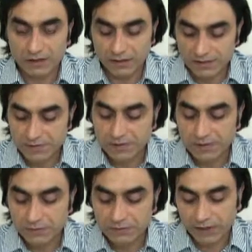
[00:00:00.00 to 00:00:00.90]
Allah
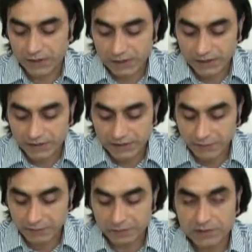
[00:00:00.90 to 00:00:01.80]
subhanahu wa ta'ala
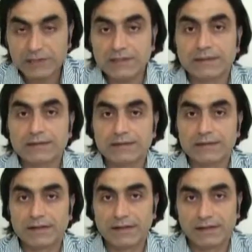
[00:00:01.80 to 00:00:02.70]
completed
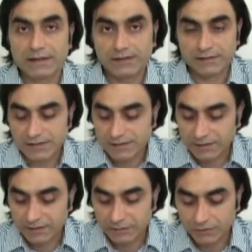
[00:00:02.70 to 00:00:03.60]
the
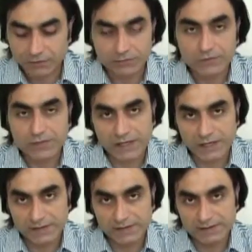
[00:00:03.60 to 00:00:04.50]
statement of Musa
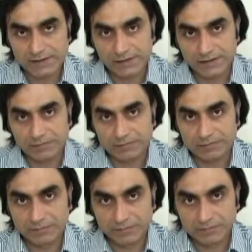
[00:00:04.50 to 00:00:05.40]
alayhi salam.
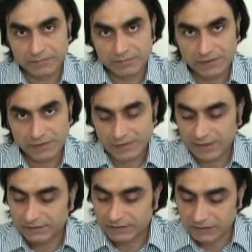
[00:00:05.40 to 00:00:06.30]

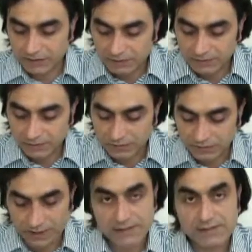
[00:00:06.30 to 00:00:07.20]
That rain,
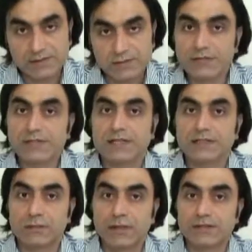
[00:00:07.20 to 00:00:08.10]
yes, we
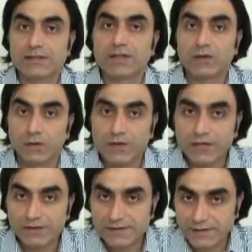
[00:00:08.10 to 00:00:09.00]

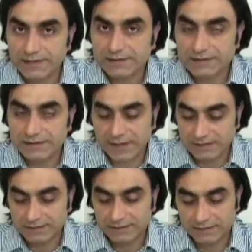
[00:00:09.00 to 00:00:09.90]
have sent
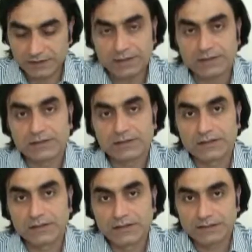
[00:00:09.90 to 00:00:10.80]
that rain
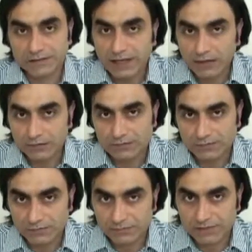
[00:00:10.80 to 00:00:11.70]
down
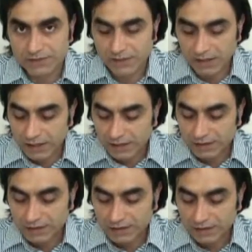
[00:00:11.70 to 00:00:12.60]
from the sky,
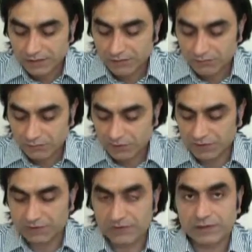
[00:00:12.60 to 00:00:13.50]

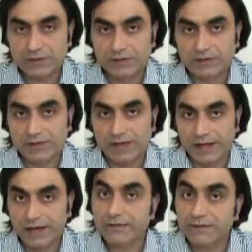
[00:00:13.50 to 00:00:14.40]
but
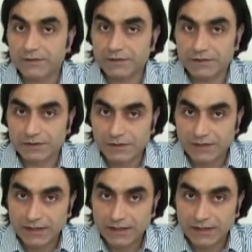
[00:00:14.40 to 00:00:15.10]
after